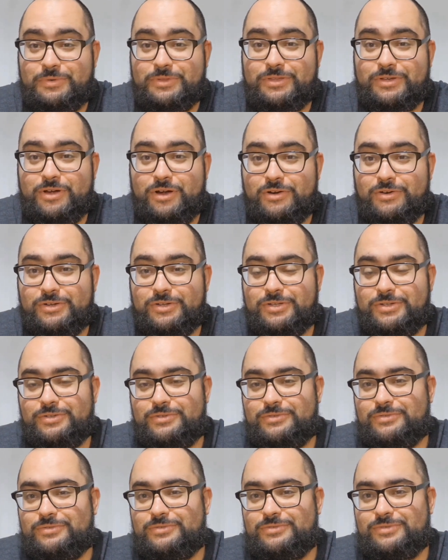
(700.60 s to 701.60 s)
up with the
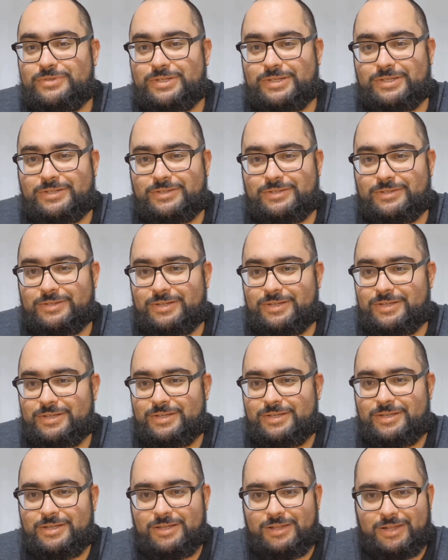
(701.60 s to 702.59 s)
cartoon and
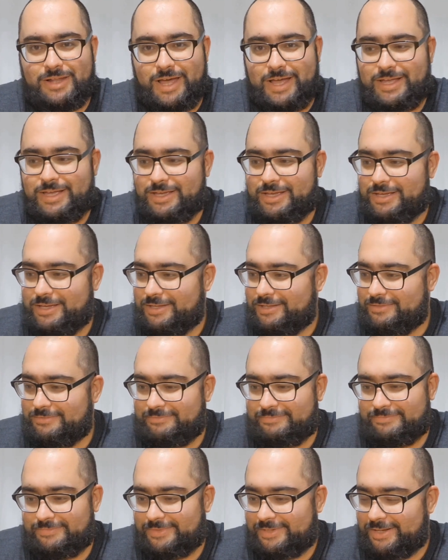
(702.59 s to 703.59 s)
liking it,
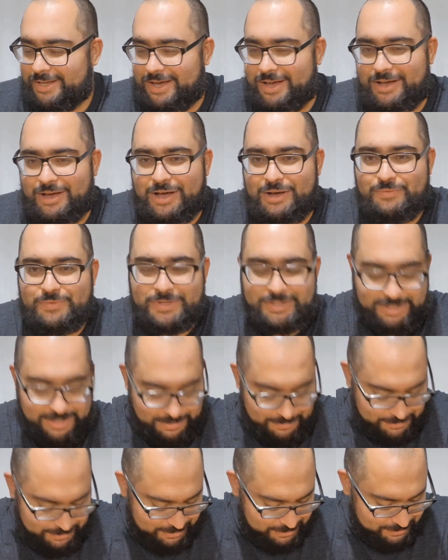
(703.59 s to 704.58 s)
I wish
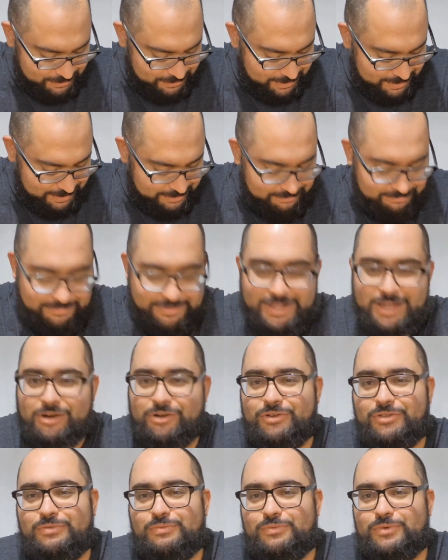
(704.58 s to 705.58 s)
they would do a
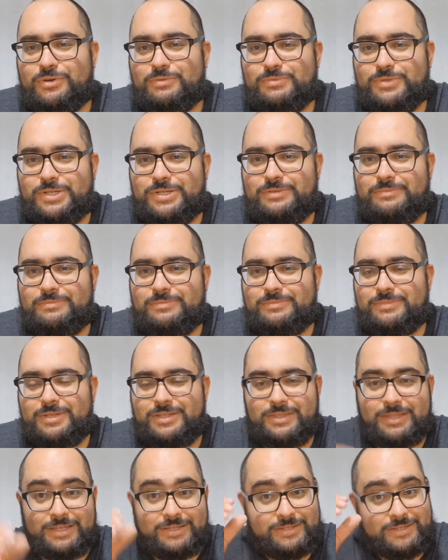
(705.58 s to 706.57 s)
Earthworm Jim
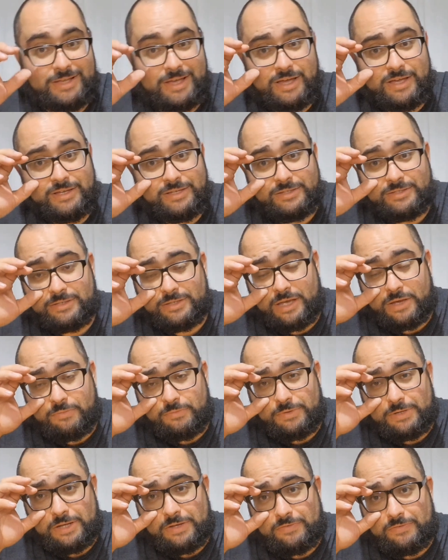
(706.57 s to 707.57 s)
in this size. I
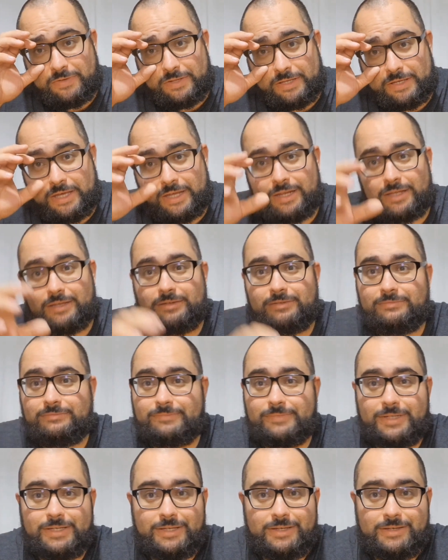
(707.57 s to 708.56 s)
would definitely get it.
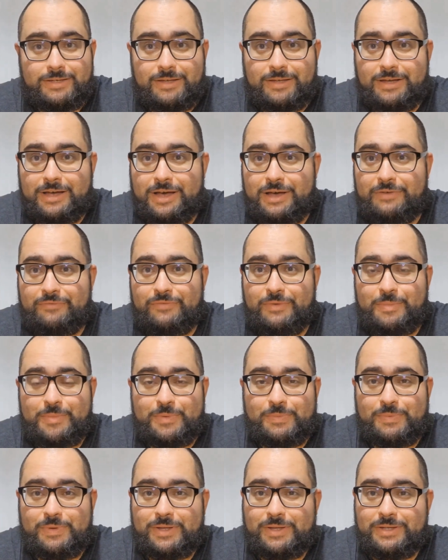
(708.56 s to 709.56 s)
I
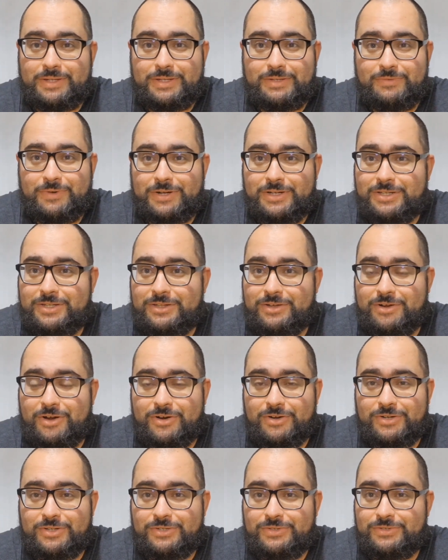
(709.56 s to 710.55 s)
remember watching the
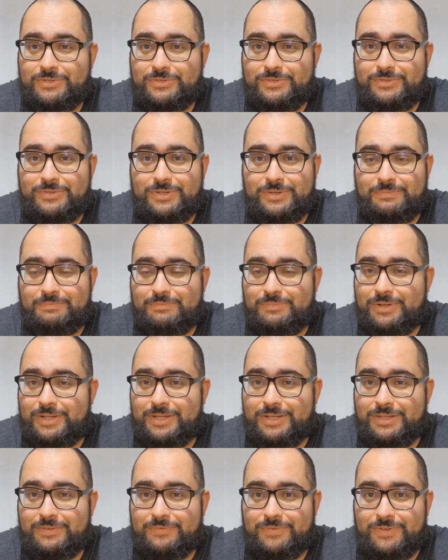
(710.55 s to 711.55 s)
cartoon and
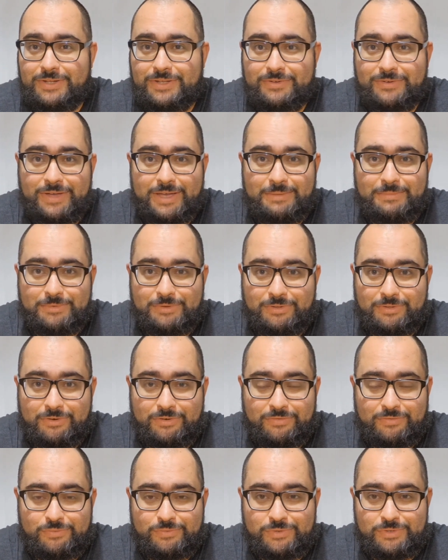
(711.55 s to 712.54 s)
playing the video game of the
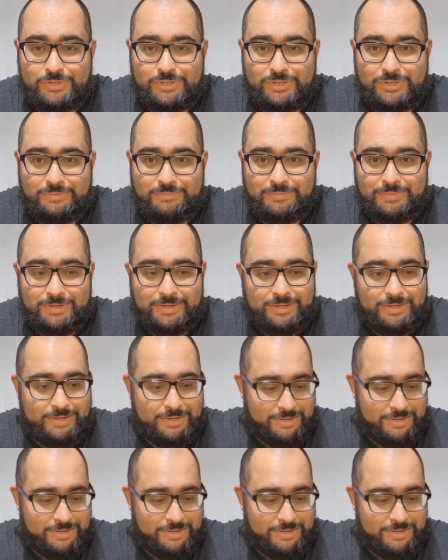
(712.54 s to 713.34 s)
Earthworm Jim.